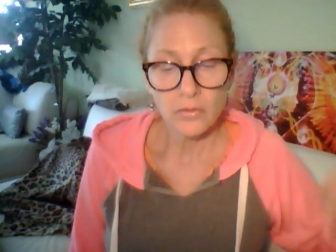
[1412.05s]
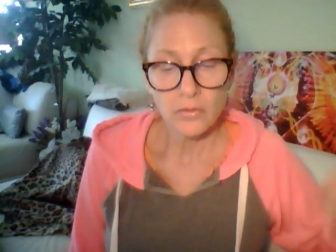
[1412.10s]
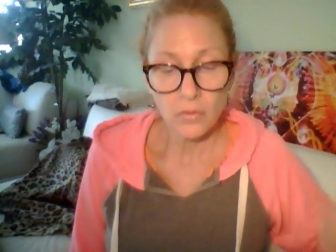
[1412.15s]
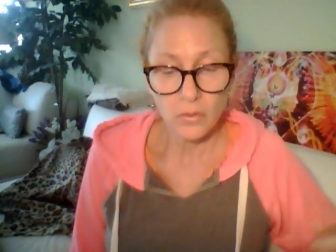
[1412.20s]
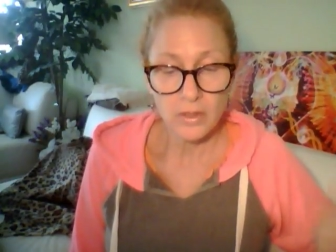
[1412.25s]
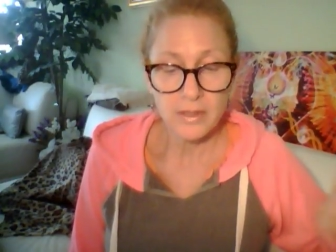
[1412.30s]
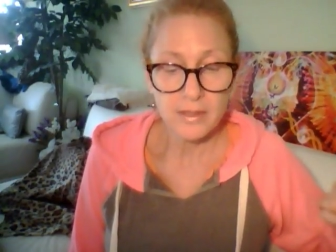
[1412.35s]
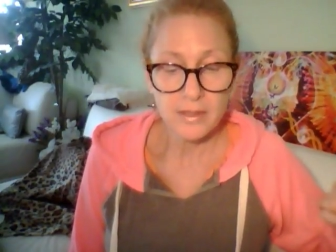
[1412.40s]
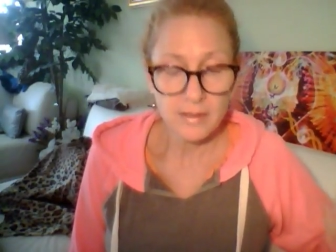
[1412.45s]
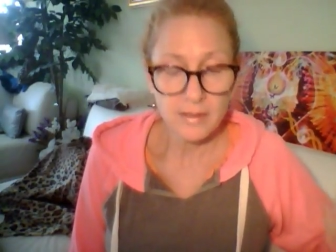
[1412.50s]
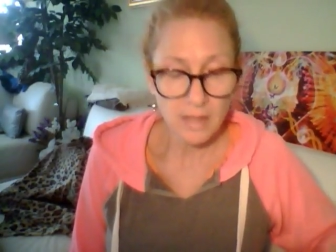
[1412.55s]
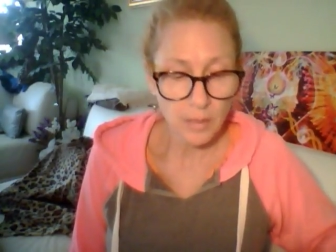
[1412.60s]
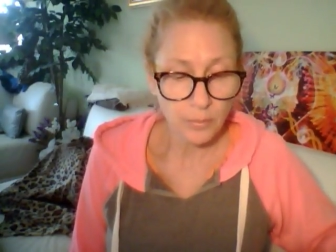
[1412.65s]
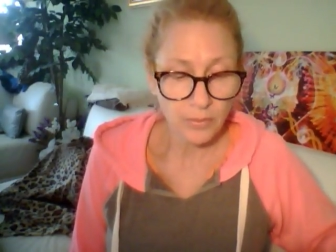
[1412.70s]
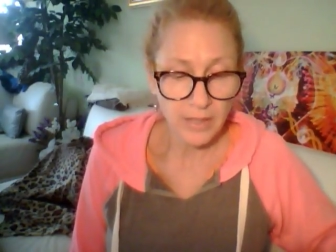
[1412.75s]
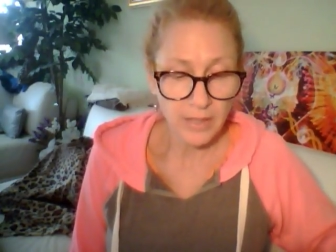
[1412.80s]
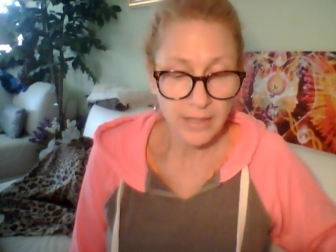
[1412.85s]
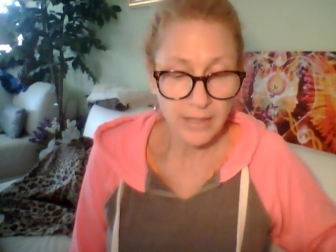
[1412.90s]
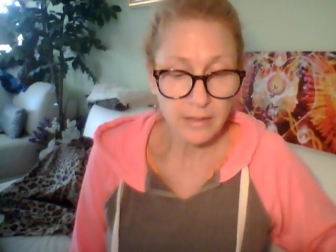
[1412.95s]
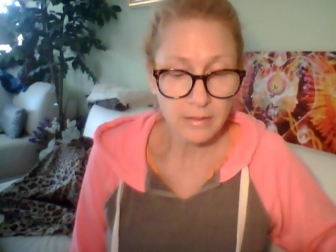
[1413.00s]
Taurus is
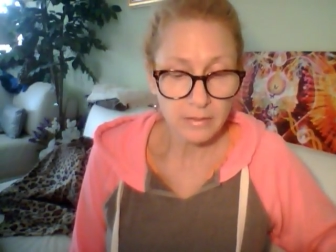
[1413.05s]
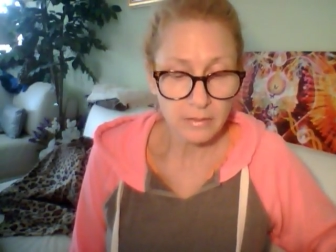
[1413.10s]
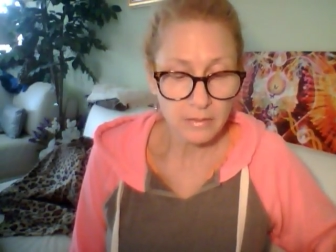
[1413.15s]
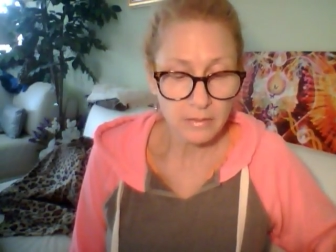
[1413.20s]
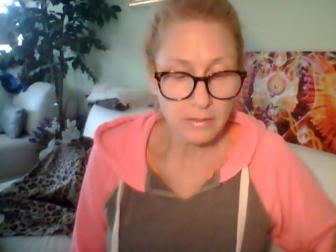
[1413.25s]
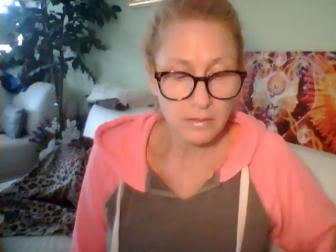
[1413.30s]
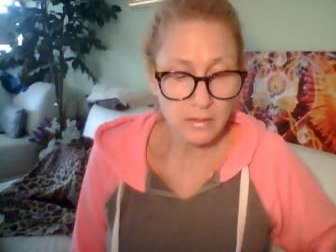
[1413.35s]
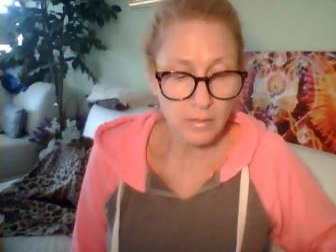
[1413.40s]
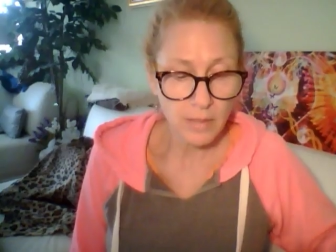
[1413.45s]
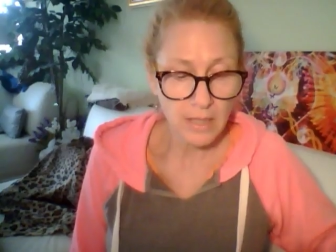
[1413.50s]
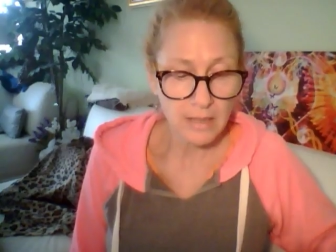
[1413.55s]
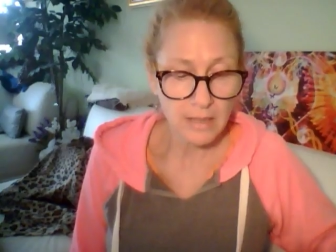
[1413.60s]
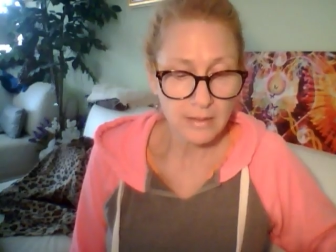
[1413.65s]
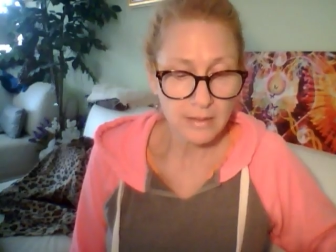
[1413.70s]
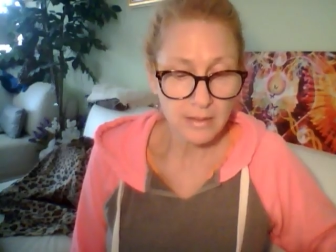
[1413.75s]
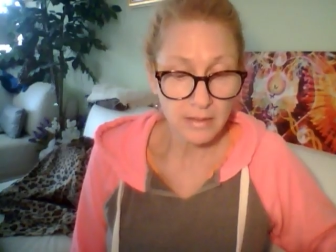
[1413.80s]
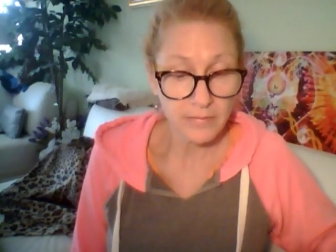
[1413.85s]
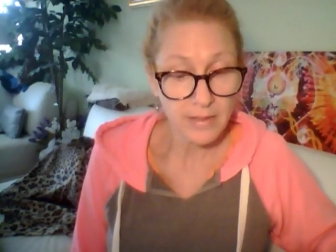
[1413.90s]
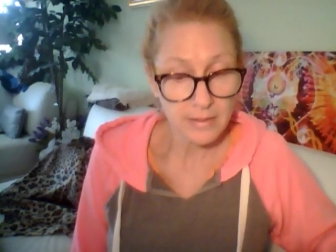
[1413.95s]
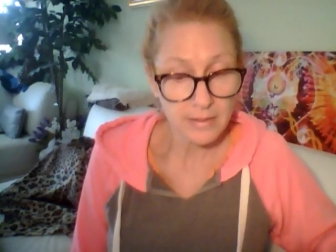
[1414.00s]
upright, so
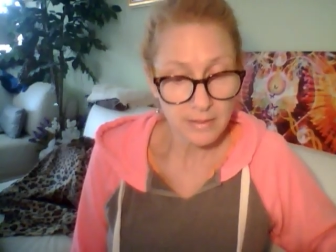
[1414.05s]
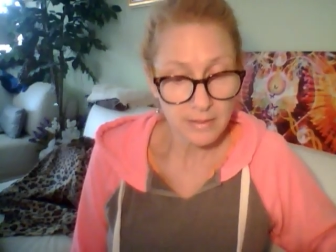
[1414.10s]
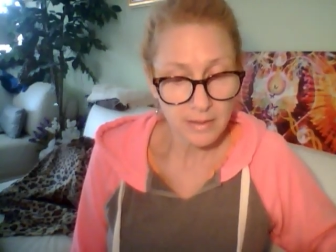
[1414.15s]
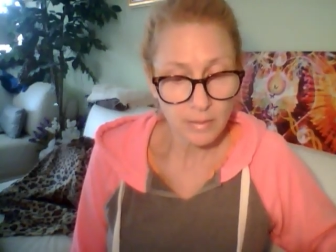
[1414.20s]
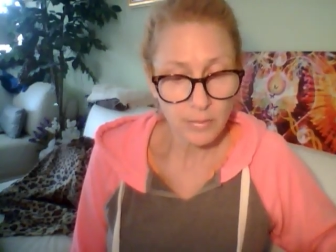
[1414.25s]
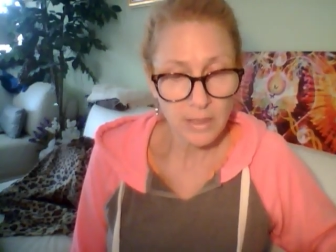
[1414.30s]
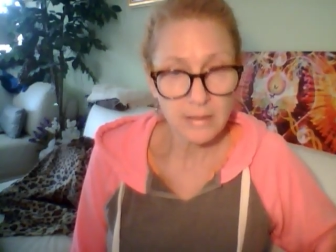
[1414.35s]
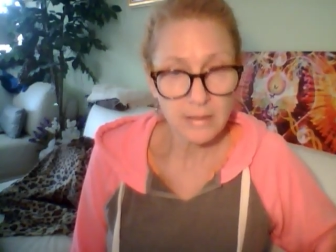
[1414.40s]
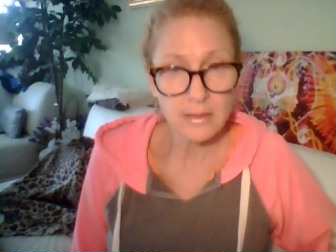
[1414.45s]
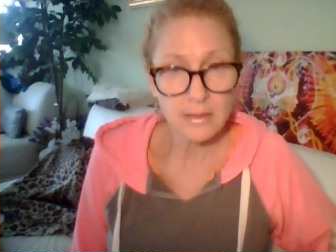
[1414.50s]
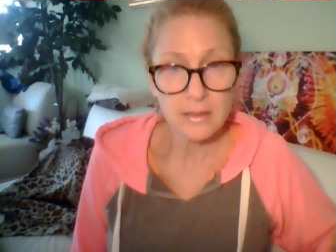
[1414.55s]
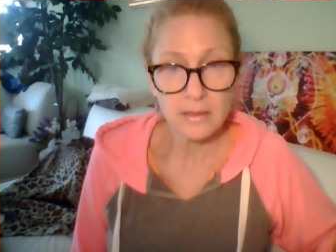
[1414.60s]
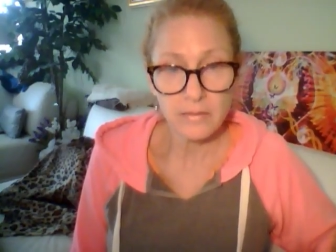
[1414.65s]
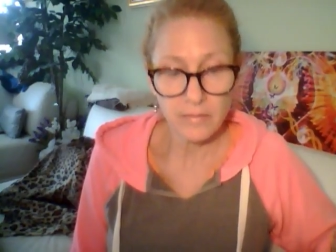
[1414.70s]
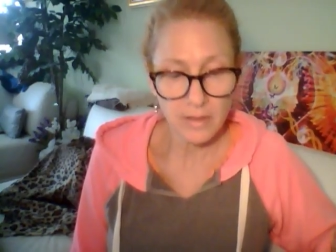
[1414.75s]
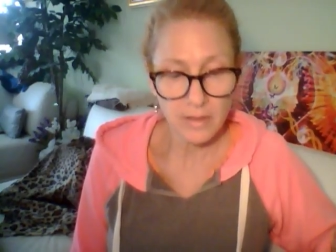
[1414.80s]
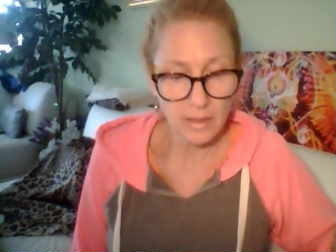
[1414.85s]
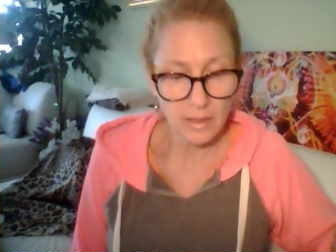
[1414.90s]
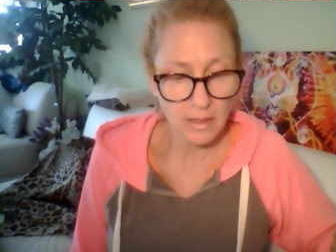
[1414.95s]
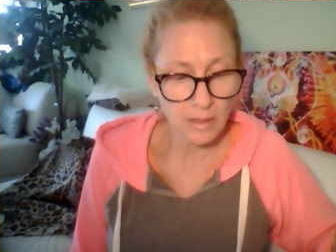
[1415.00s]
positive, that's the abundance
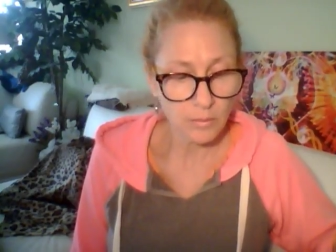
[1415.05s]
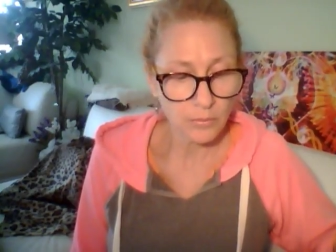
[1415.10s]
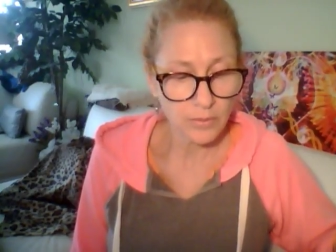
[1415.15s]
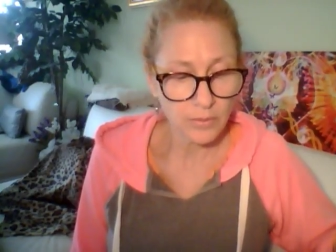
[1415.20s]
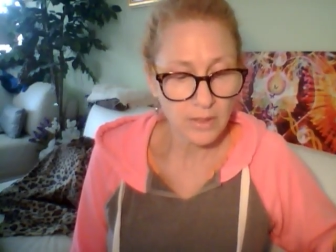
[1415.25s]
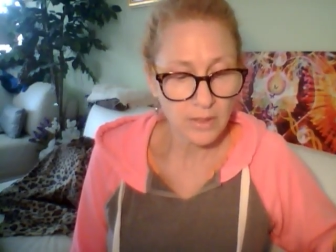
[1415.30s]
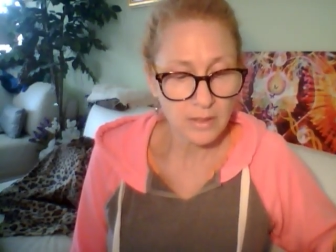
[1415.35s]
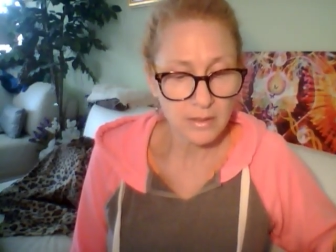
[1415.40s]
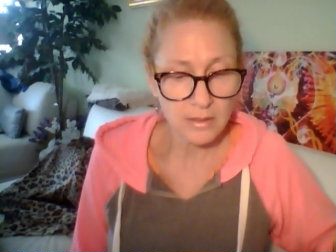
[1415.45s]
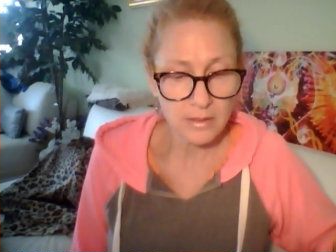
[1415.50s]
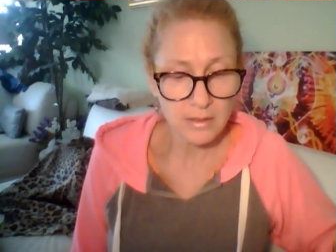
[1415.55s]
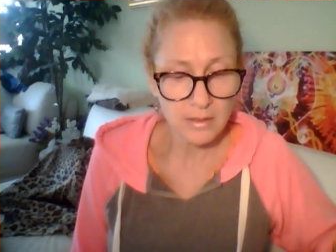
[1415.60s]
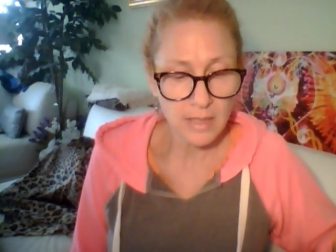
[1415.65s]
of the Empress,